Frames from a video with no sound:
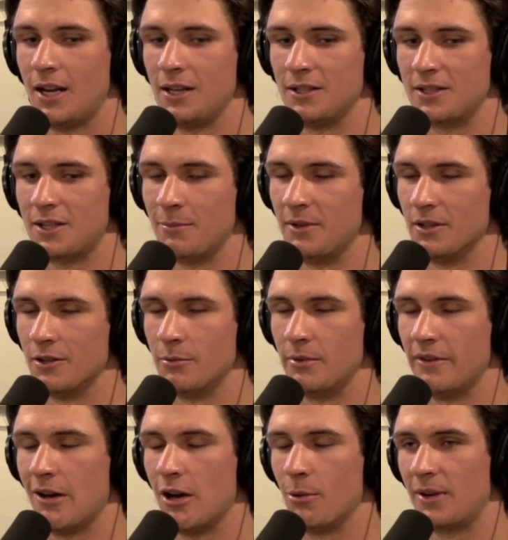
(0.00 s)
at least give me a little
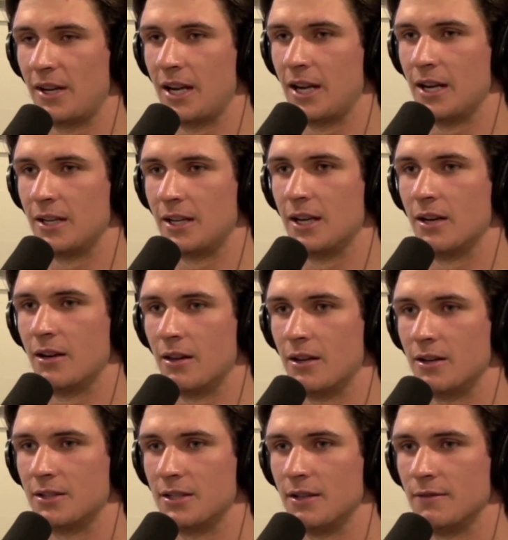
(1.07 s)
bit of a helping hand to get out of
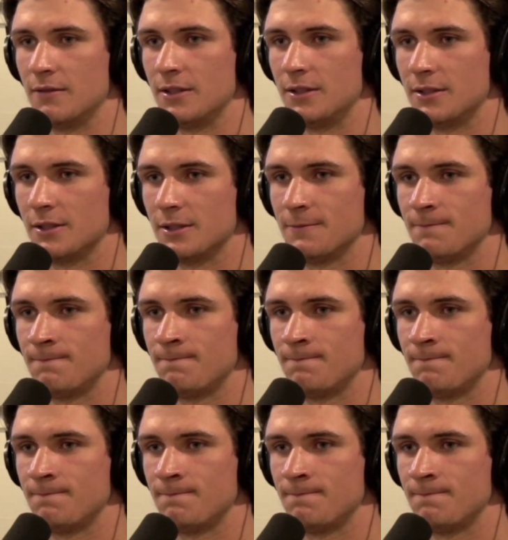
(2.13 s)
there safely. So